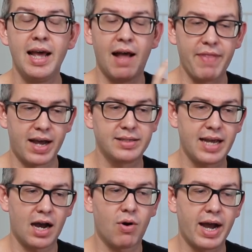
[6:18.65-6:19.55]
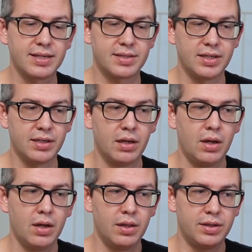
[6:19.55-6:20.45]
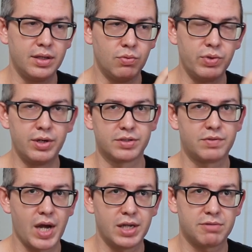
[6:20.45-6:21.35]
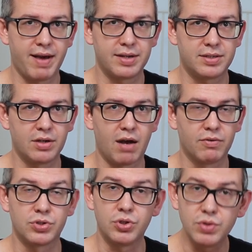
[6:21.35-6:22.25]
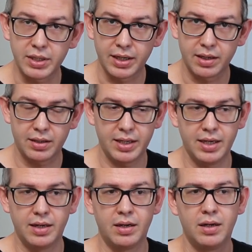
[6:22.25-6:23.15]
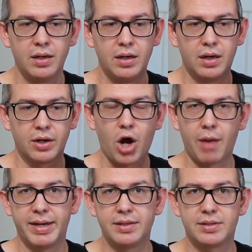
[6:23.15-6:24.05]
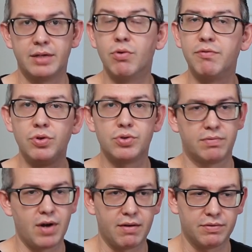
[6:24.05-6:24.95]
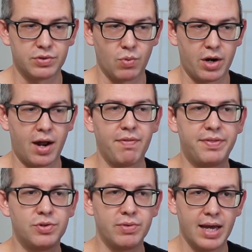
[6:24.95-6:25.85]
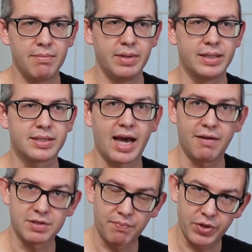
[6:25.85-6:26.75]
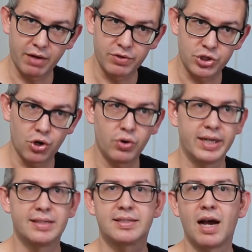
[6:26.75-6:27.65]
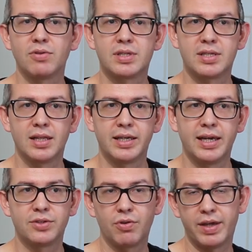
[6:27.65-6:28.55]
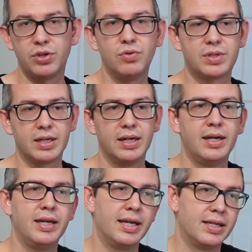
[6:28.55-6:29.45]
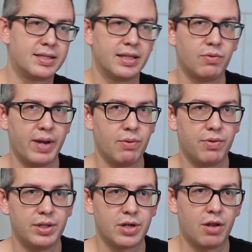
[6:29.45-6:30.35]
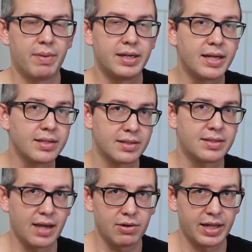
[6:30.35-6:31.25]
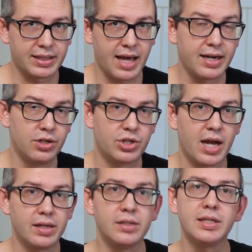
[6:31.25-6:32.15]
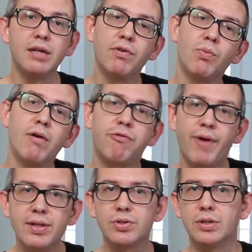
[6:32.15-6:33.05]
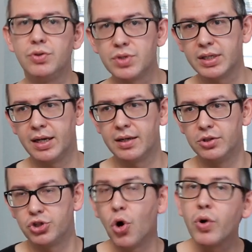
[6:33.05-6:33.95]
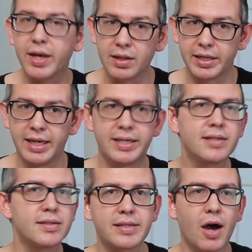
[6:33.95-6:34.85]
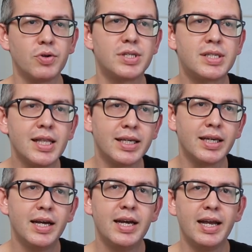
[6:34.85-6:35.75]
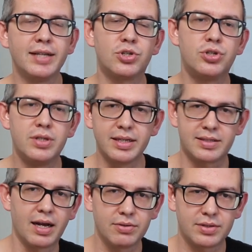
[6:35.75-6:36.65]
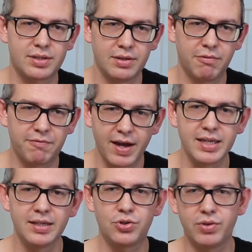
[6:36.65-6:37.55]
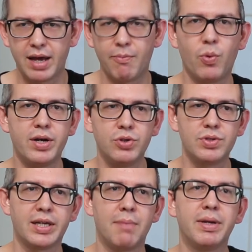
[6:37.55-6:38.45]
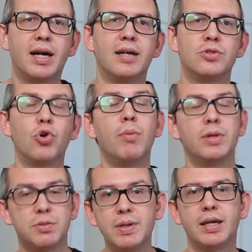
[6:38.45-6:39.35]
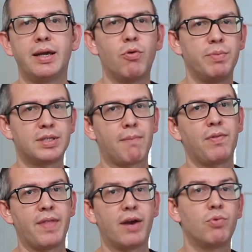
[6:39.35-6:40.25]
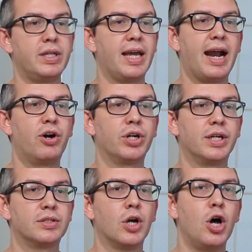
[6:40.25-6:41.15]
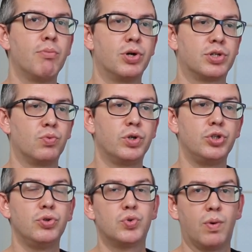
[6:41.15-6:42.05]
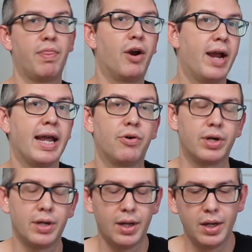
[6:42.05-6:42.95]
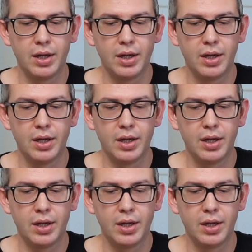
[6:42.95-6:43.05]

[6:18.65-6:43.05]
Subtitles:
And that is how I see the readers of Chinese fantasy novels using it in comments, in reviews of novels and whatnot. To them, it's kind of something of a joke, it sounds silly, and so they use it in a silly way with each other. But it doesn't sound like that in Chinese. Even when friends are using it jokingly, it doesn't sound silly. It sounds funny to them when using it, because normally speaking, it would be something that a really arrogant person would use when they're angry.